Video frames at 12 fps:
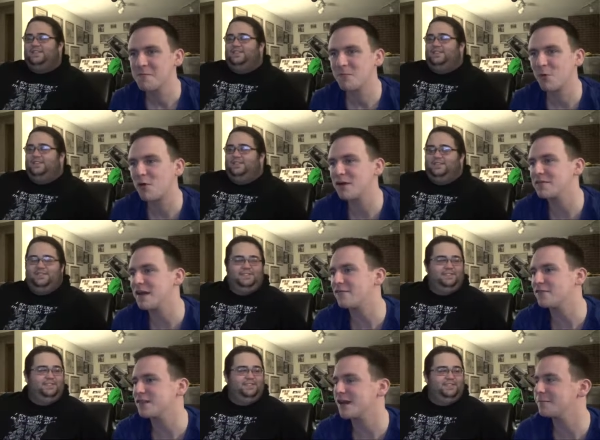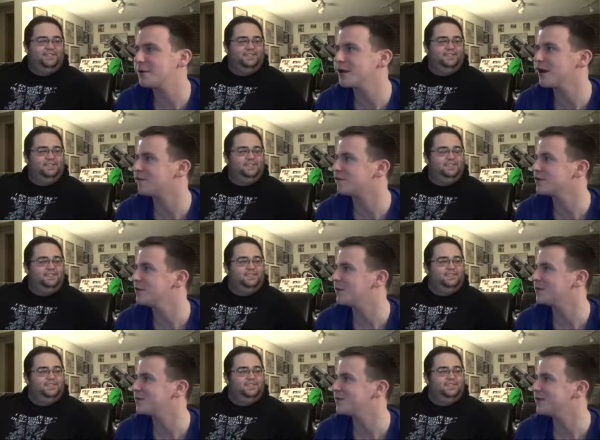Speaker 1: But what if everything I pick out for you
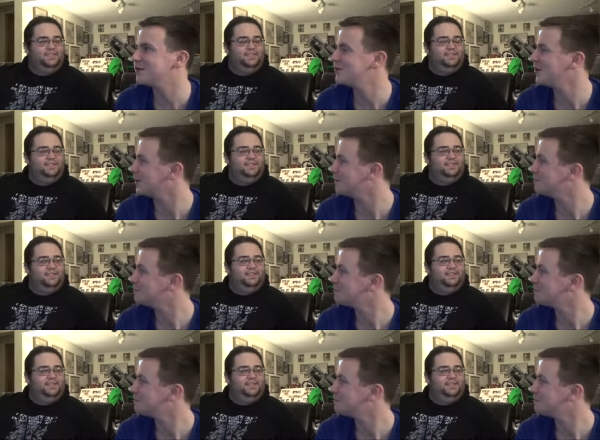ends up being shitty?